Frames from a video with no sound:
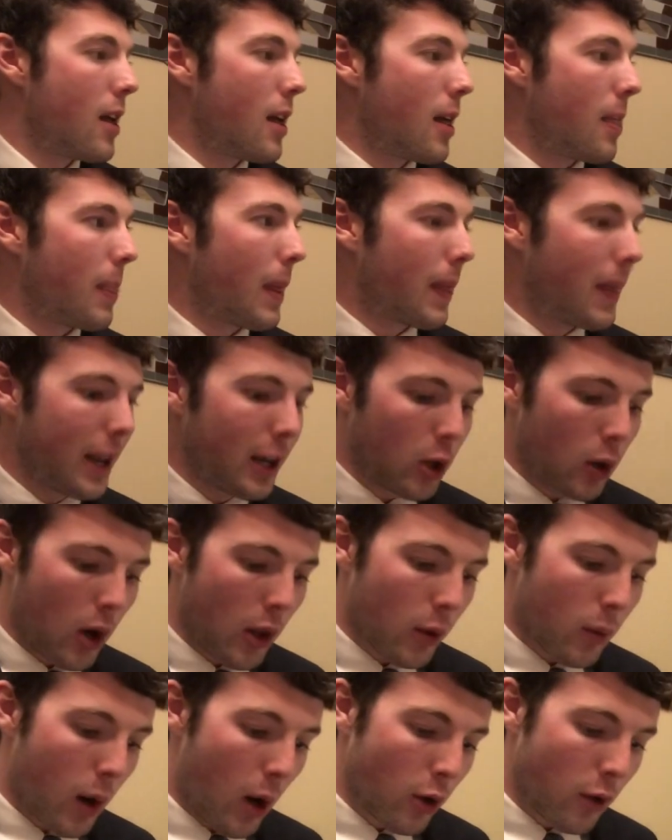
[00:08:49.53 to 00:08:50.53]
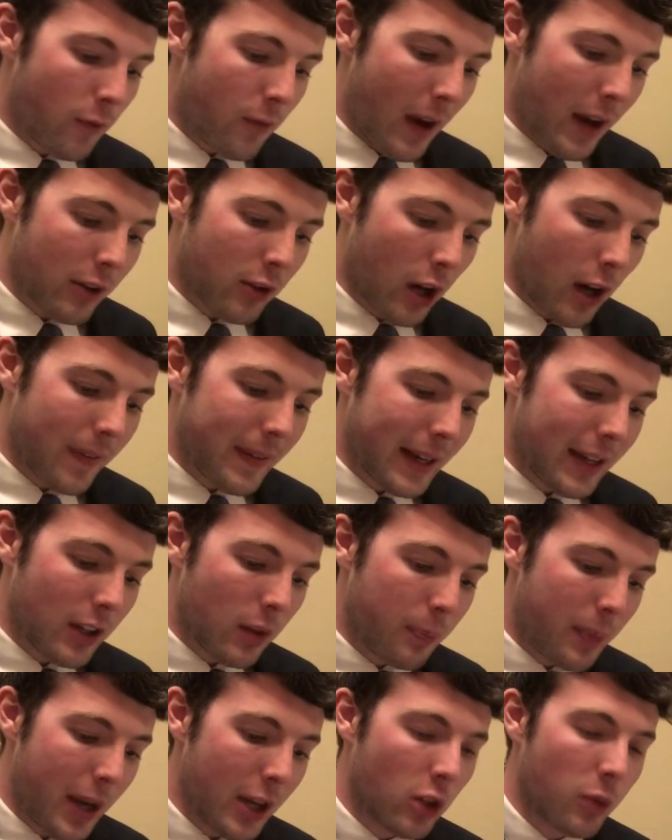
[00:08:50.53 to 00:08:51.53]
They then go on the road to face off
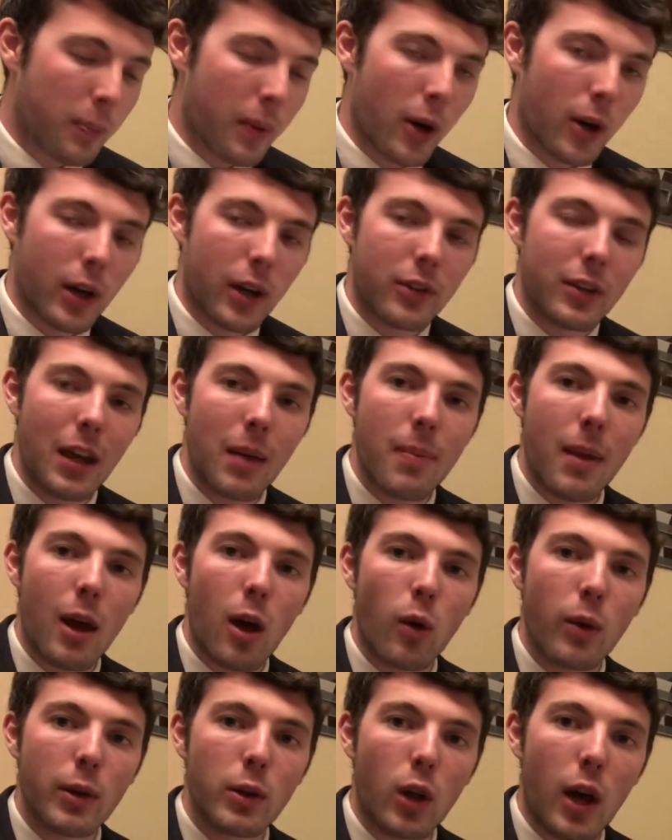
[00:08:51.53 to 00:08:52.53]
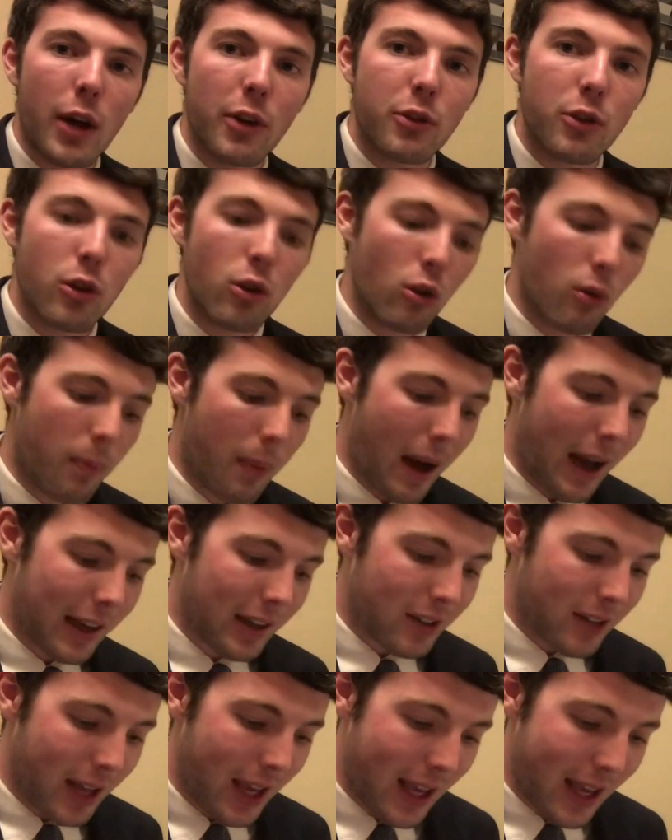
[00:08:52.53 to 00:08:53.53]
against Pittsburgh, a team they only lost to by
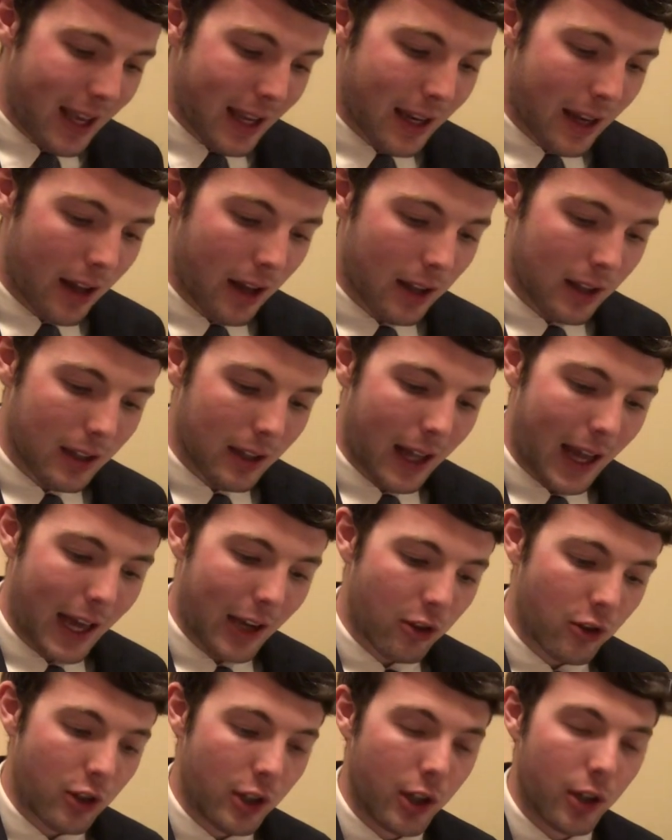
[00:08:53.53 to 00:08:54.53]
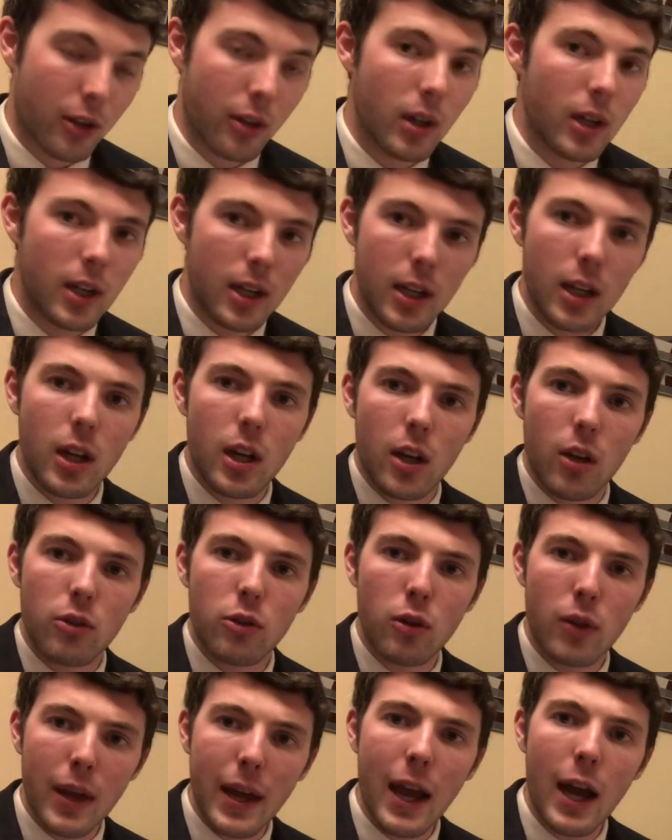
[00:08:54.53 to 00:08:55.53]
10 last year.
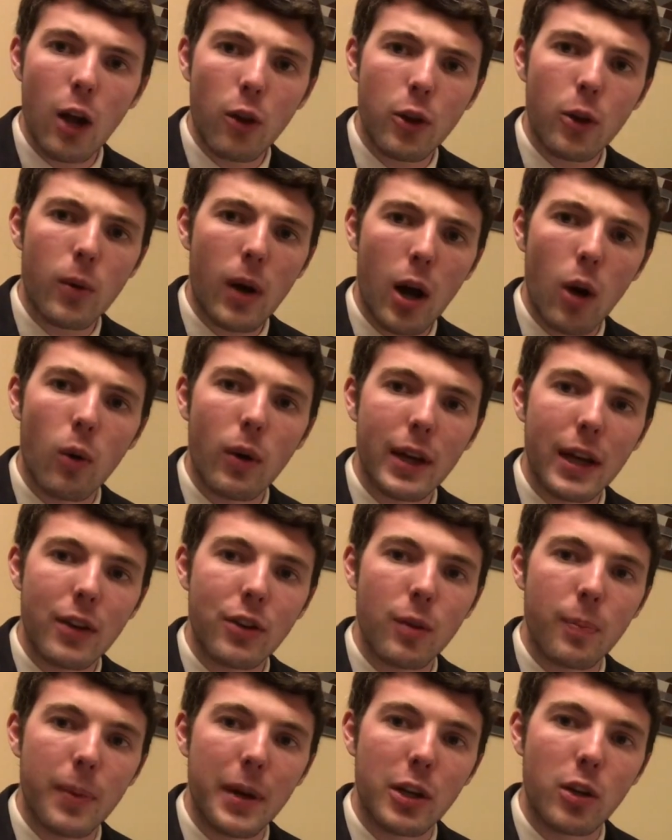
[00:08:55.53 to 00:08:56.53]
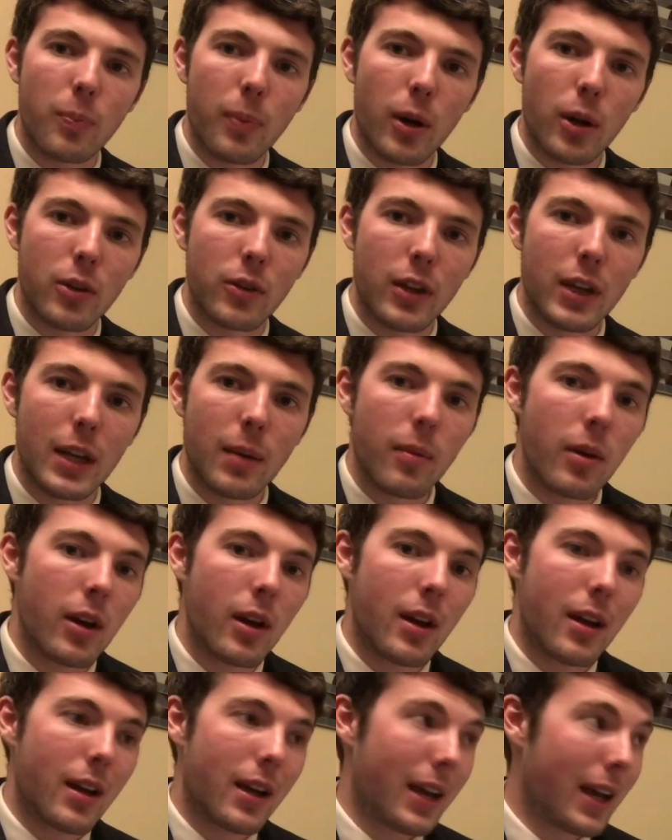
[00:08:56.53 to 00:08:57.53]
So they held their own against the Pittsburgh team.
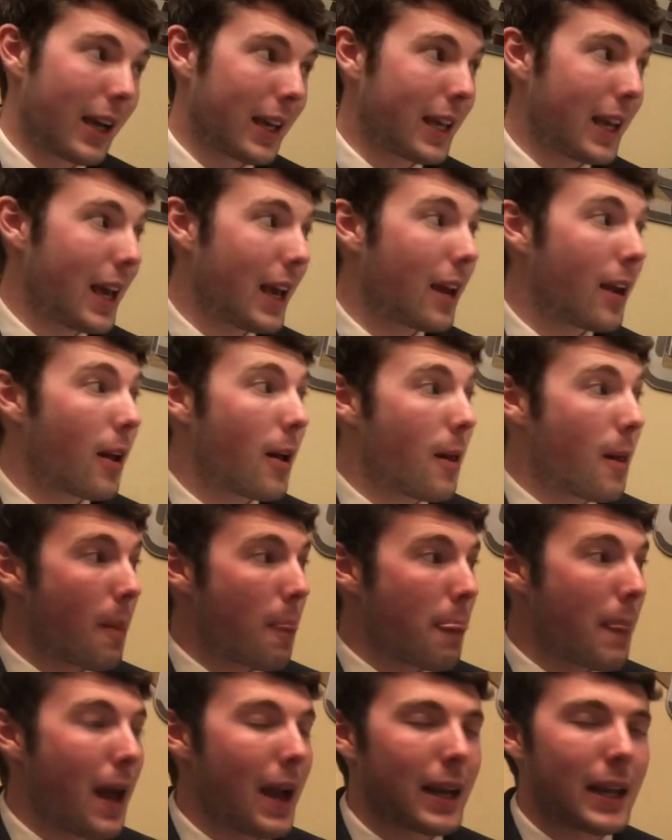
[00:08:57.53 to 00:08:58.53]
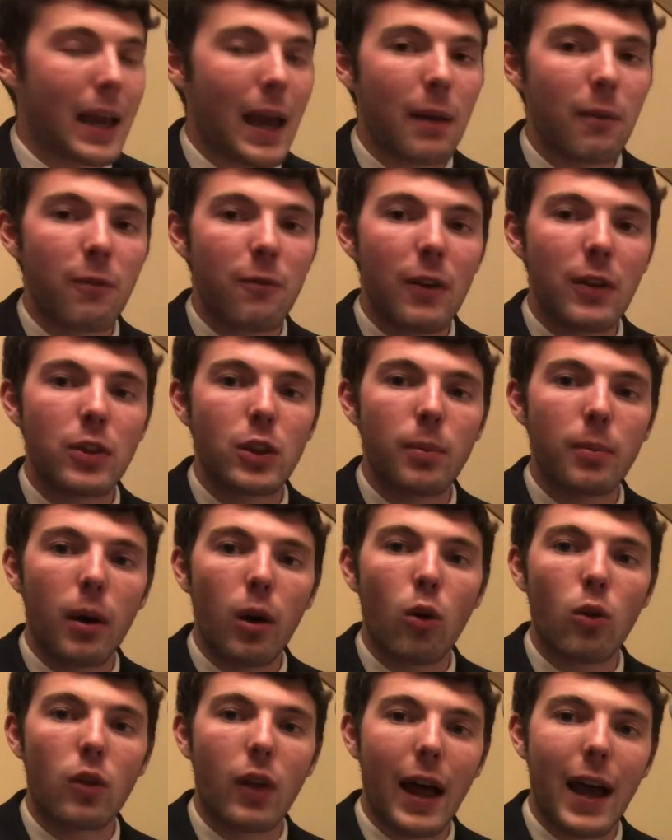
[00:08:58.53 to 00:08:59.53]
Again, that game fit the
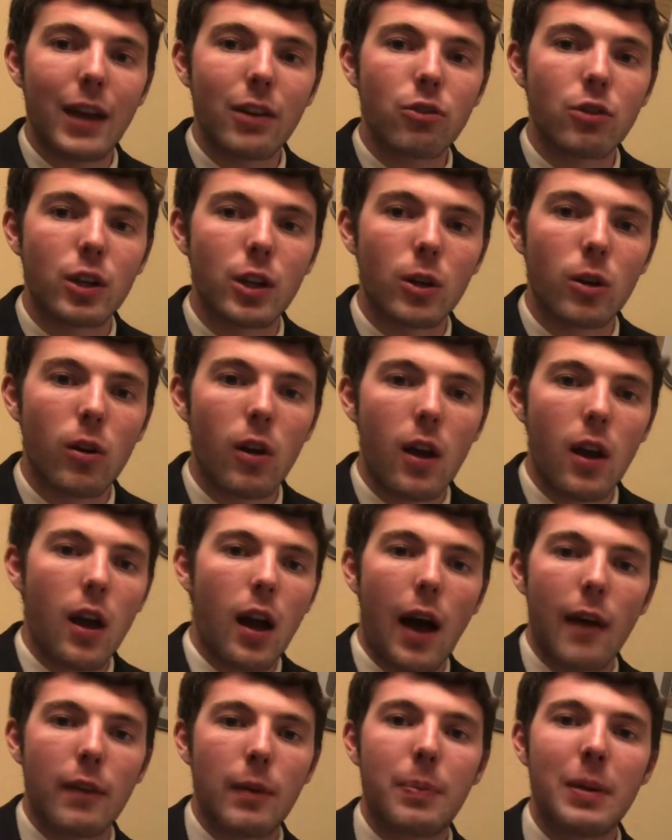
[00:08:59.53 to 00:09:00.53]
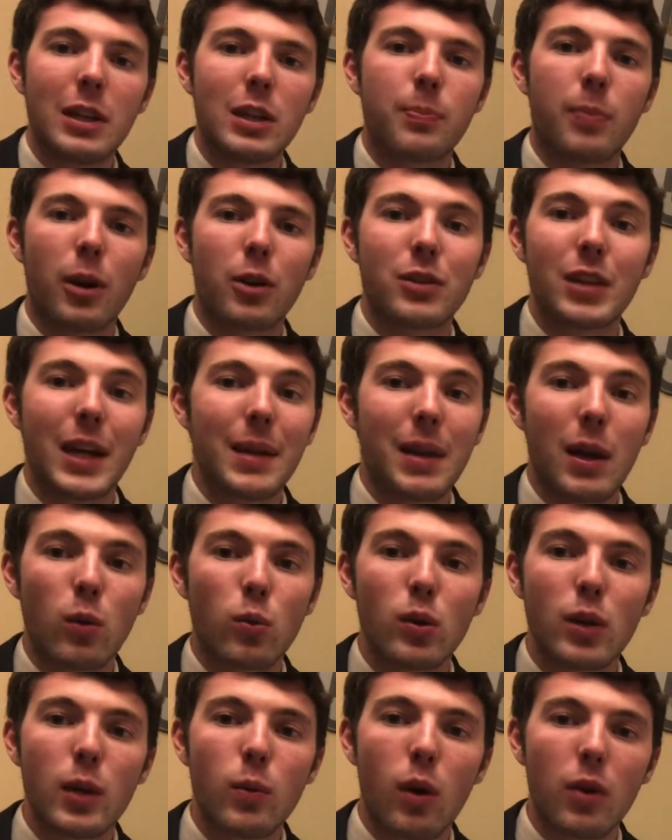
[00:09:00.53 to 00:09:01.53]
mold last year of a Pittsburgh team that
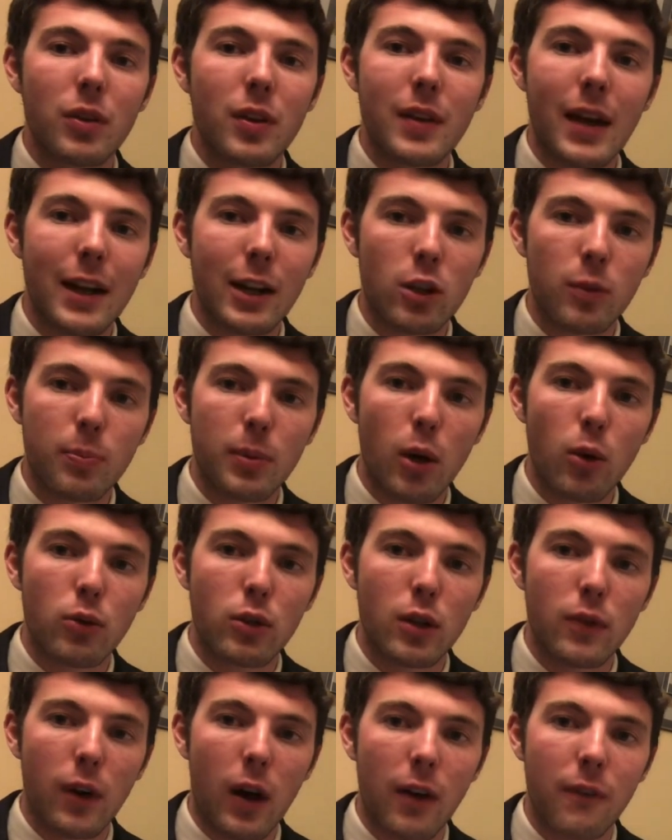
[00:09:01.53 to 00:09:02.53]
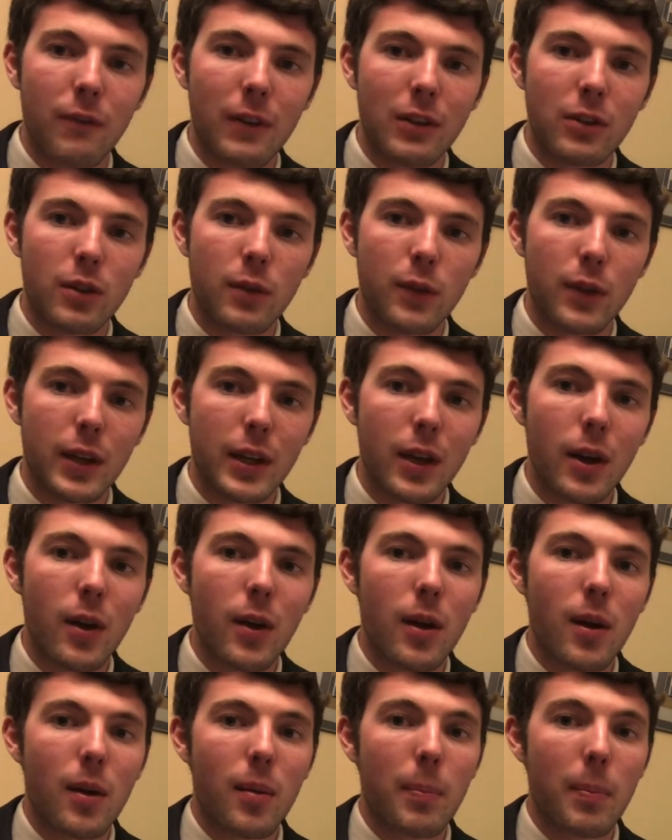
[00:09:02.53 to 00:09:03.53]
really wasn't that explosive offensively,
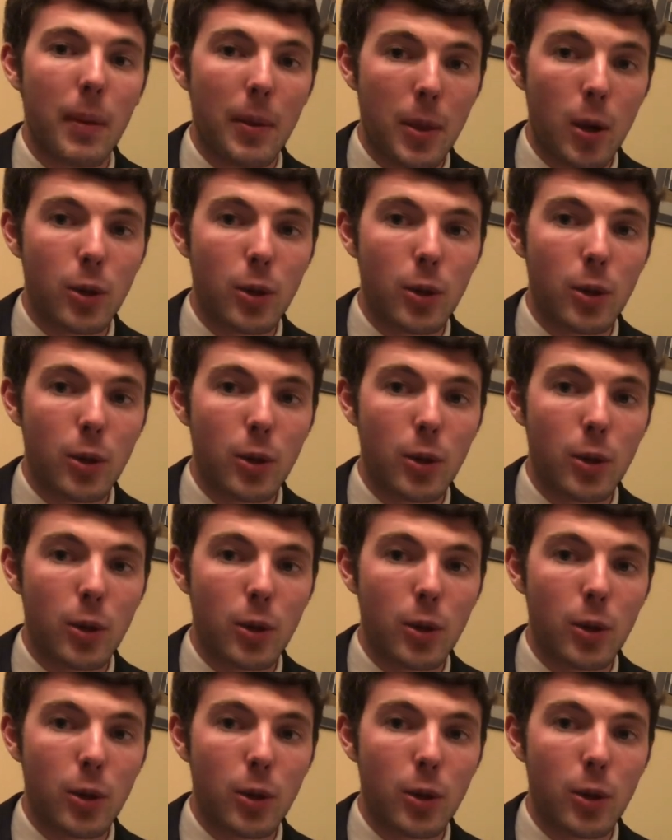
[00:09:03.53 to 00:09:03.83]
but their